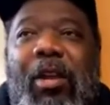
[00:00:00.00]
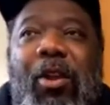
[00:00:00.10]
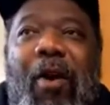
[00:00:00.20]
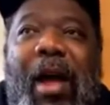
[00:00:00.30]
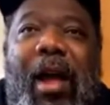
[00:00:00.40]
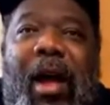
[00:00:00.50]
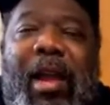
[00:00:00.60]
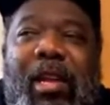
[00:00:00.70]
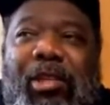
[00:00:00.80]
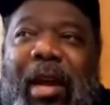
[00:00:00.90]
Uh, you know, I
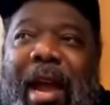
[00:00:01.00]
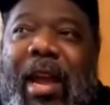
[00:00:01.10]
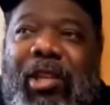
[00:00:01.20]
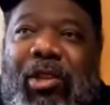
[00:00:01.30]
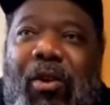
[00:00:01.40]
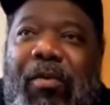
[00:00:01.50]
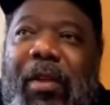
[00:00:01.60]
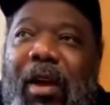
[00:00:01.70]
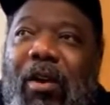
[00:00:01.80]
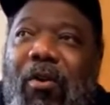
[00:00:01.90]
I, I enjoy
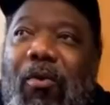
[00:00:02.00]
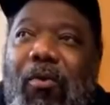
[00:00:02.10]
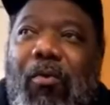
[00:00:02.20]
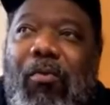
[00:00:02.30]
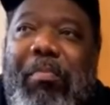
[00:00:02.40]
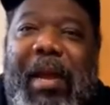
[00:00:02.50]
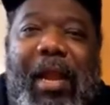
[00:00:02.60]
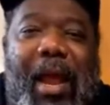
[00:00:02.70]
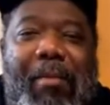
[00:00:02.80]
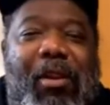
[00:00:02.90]
the whole
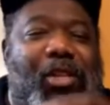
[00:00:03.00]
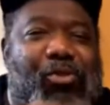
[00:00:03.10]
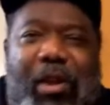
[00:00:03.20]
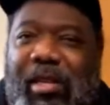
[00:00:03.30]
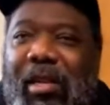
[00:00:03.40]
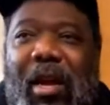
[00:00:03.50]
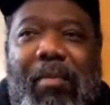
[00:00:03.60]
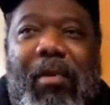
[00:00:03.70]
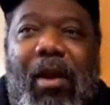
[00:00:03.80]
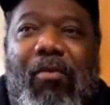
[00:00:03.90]
being able to dress
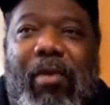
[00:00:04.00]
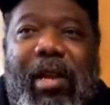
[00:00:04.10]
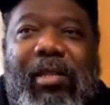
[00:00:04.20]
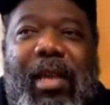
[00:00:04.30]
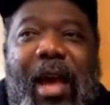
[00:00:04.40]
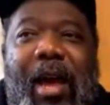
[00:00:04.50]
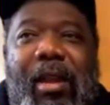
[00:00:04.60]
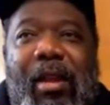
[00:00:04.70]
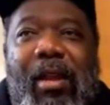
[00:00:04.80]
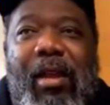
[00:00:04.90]
up and go
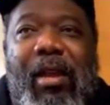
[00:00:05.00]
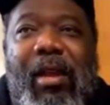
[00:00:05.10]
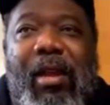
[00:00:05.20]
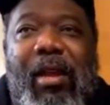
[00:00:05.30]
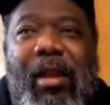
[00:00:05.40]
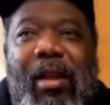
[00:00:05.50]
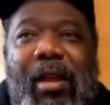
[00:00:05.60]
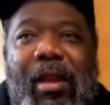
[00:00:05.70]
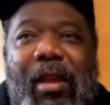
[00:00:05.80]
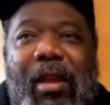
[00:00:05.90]
ringside and be a
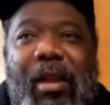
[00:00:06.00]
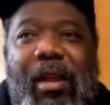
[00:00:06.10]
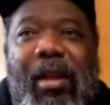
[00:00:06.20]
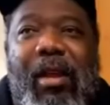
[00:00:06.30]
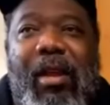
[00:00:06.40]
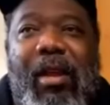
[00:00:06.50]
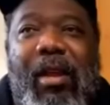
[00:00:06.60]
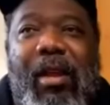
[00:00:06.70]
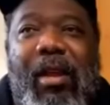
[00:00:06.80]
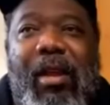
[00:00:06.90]
manager. I, I
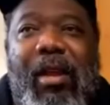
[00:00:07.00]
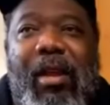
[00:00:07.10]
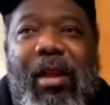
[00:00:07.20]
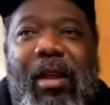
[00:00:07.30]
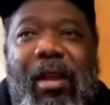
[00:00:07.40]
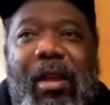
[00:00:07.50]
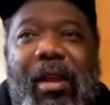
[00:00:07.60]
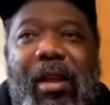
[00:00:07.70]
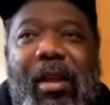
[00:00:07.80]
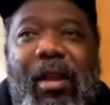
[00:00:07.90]
wish that they
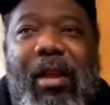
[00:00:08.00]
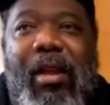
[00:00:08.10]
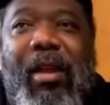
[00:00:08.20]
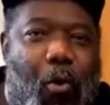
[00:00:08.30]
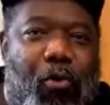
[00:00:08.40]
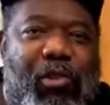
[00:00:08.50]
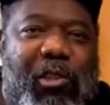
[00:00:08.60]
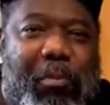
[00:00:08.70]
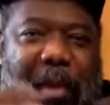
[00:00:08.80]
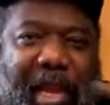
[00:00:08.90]
had given me more
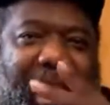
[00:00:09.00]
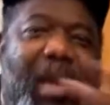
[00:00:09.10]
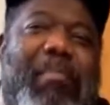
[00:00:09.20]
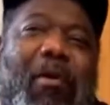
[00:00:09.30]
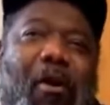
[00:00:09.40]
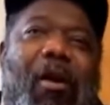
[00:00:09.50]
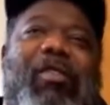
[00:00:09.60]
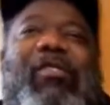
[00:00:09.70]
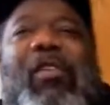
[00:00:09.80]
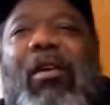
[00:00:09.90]
speaking
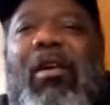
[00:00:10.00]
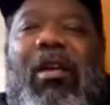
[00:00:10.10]
parts